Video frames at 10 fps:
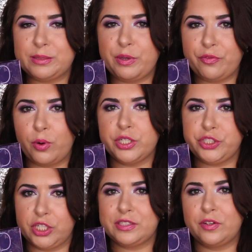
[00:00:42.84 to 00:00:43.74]
before
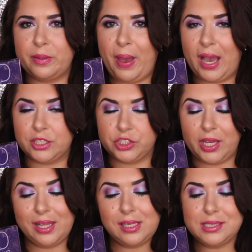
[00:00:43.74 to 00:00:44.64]
just for the packaging.
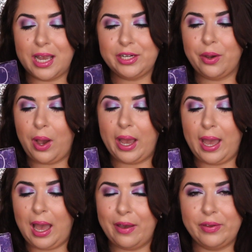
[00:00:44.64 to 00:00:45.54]
At least I know I have,